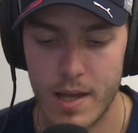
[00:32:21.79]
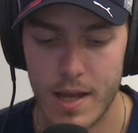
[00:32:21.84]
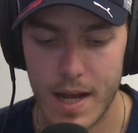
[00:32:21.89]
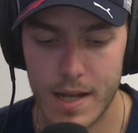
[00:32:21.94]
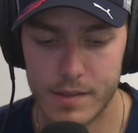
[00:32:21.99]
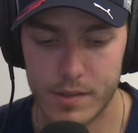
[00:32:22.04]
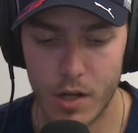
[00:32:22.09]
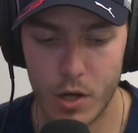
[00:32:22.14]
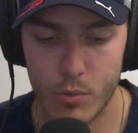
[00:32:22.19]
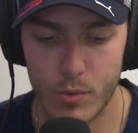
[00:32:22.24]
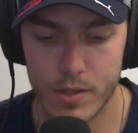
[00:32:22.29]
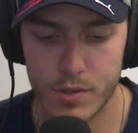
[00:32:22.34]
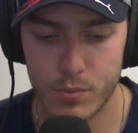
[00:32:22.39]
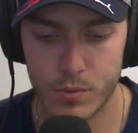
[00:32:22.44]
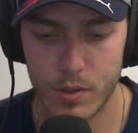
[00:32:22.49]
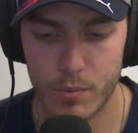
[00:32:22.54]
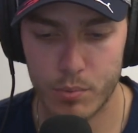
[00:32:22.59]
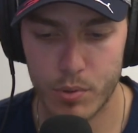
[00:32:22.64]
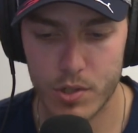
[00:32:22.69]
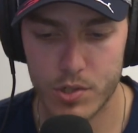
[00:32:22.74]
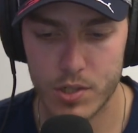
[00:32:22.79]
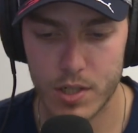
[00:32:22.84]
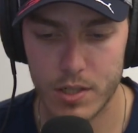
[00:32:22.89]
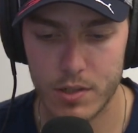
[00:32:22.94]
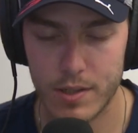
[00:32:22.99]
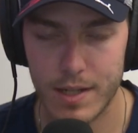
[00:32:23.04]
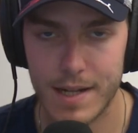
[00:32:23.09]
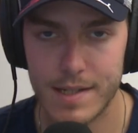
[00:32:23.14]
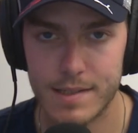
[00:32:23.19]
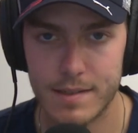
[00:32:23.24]
As always, we appreciate
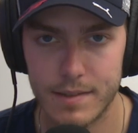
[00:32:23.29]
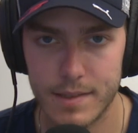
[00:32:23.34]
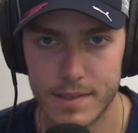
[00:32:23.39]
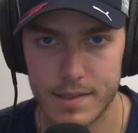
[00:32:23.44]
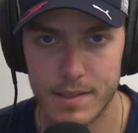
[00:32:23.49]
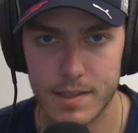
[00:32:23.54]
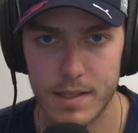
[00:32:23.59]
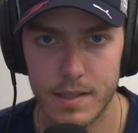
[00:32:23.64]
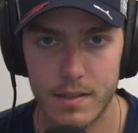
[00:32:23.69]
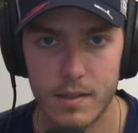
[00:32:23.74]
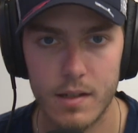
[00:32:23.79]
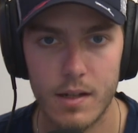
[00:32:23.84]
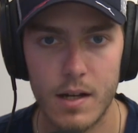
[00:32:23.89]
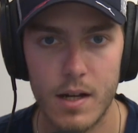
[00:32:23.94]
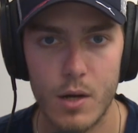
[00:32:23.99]
you guys listening.